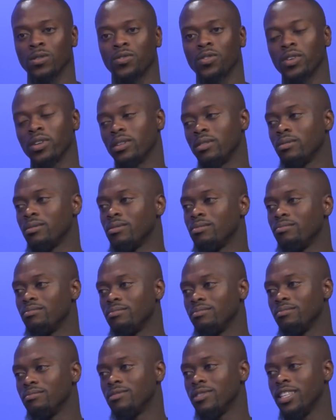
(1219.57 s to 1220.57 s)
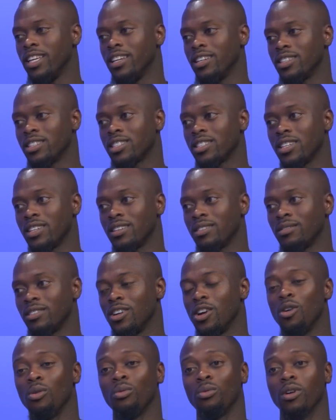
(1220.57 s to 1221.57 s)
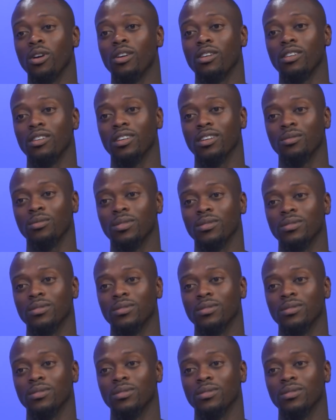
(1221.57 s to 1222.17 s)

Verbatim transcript: for things to go wrong. Mm-hmm.